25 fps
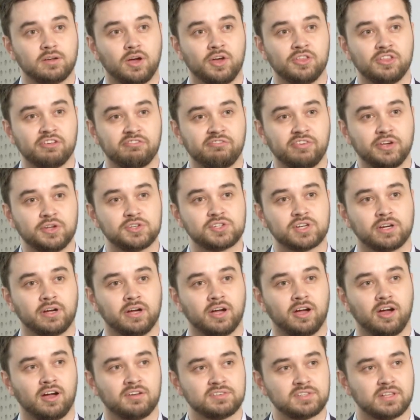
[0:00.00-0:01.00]
on the
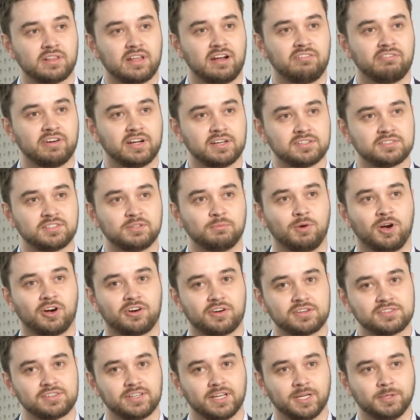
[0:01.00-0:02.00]
future of South Africa's
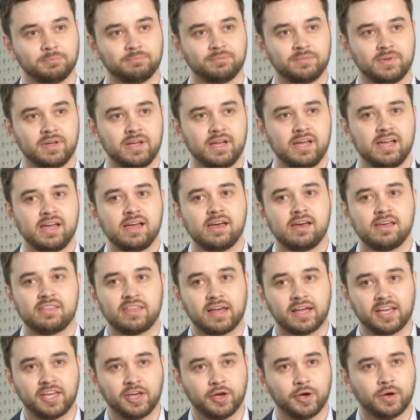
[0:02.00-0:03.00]
democracy.
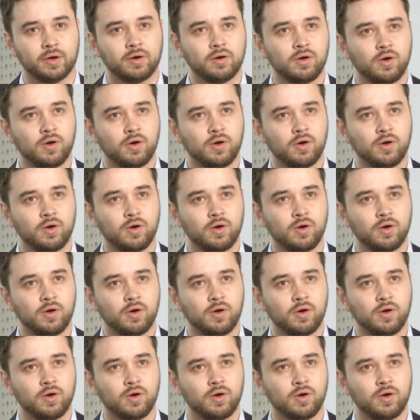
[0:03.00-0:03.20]
Thank you.